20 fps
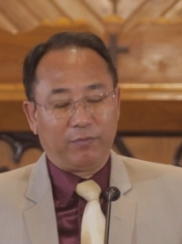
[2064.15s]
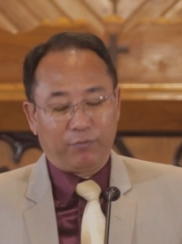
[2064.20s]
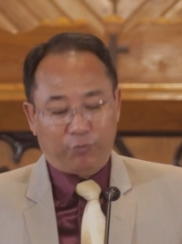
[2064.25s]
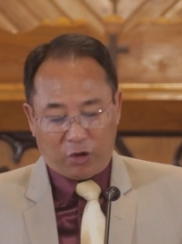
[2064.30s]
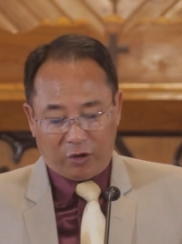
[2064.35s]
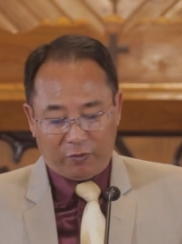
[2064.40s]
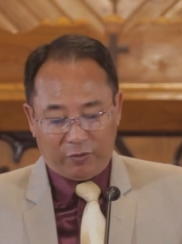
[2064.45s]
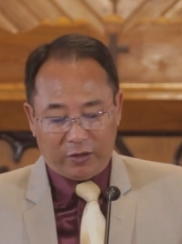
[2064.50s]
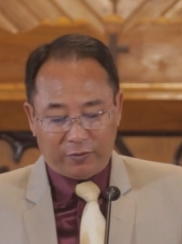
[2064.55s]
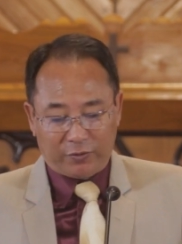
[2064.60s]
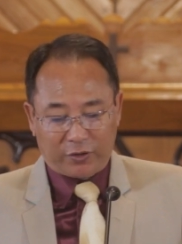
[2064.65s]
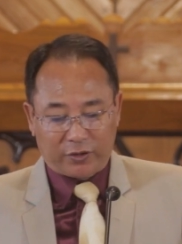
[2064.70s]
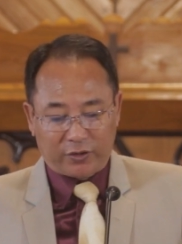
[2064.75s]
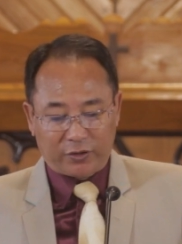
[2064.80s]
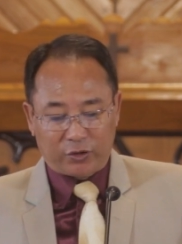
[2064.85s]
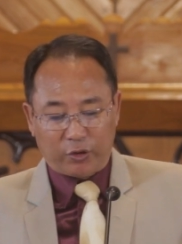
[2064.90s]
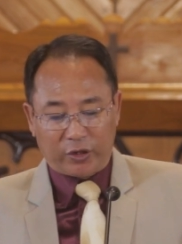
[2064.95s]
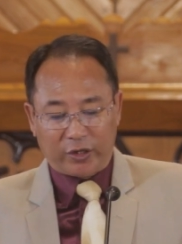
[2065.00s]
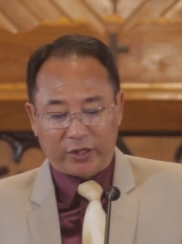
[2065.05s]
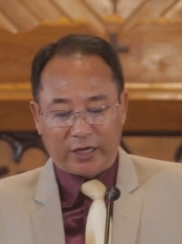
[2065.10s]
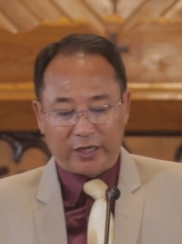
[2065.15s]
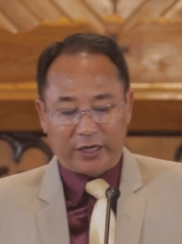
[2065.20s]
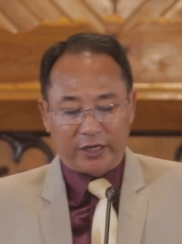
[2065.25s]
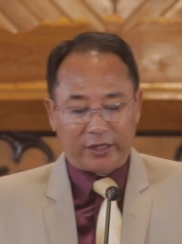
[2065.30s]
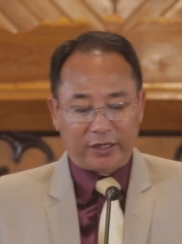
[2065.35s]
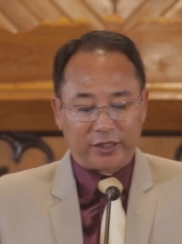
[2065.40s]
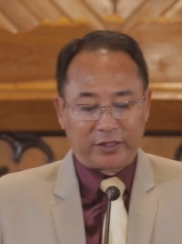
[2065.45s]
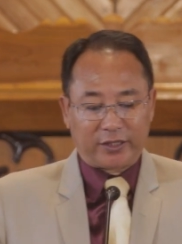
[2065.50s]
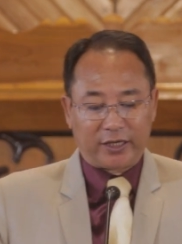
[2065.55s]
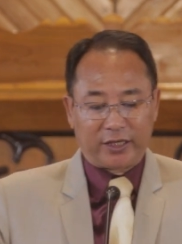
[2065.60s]
Proverbs
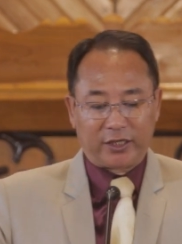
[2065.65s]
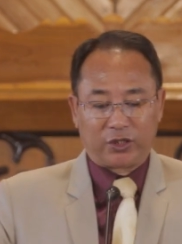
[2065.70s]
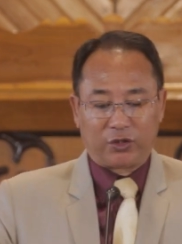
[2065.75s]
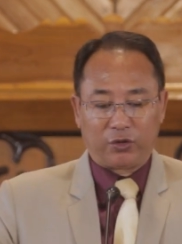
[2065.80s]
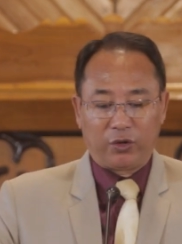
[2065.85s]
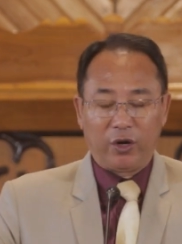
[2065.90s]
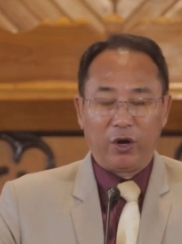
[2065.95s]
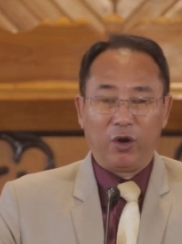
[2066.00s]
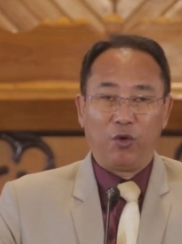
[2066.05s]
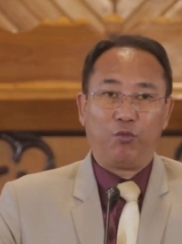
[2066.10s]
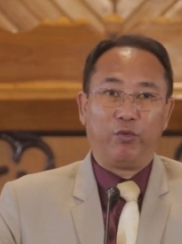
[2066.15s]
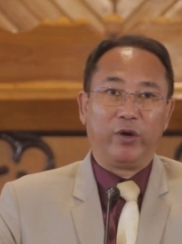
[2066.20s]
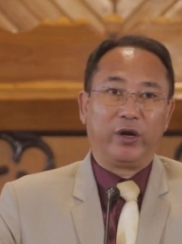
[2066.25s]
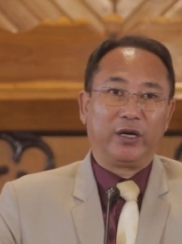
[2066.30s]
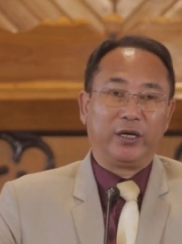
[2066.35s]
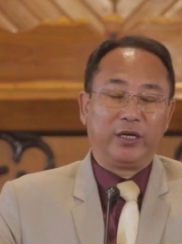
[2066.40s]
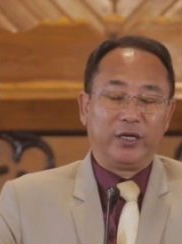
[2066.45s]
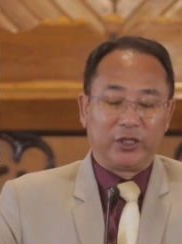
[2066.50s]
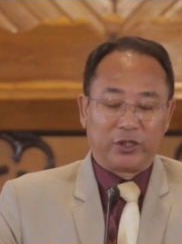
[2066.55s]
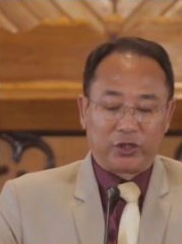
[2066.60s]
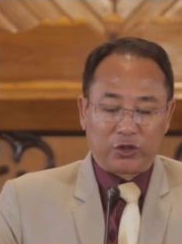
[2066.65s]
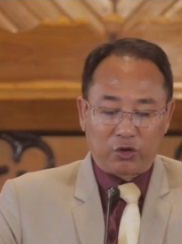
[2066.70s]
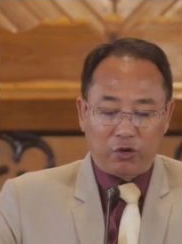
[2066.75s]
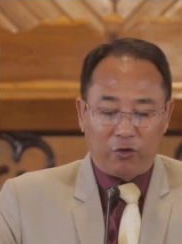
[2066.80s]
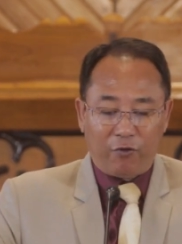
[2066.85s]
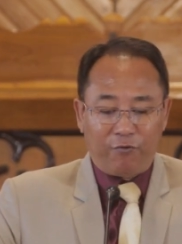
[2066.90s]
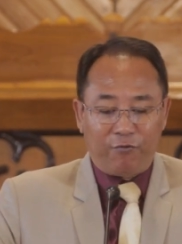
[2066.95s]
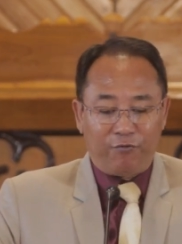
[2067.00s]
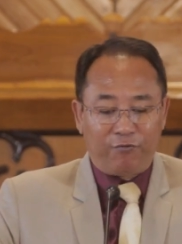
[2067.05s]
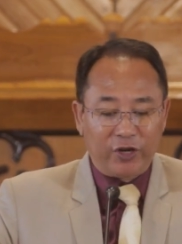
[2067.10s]
29:18 says, where there is
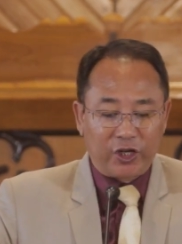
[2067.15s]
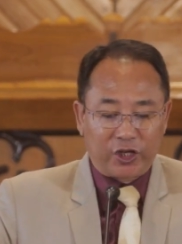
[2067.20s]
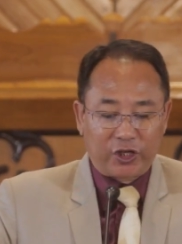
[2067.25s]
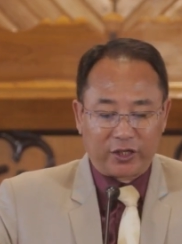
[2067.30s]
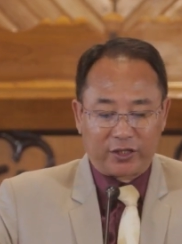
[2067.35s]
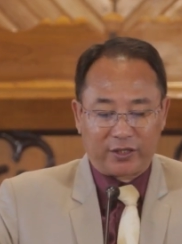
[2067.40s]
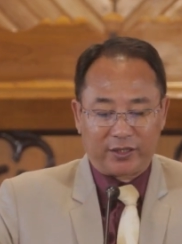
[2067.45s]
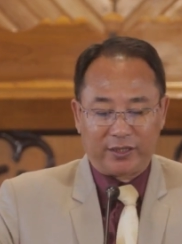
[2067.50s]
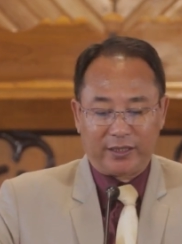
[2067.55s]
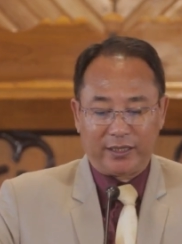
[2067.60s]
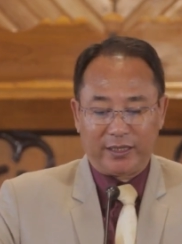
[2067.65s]
no vision,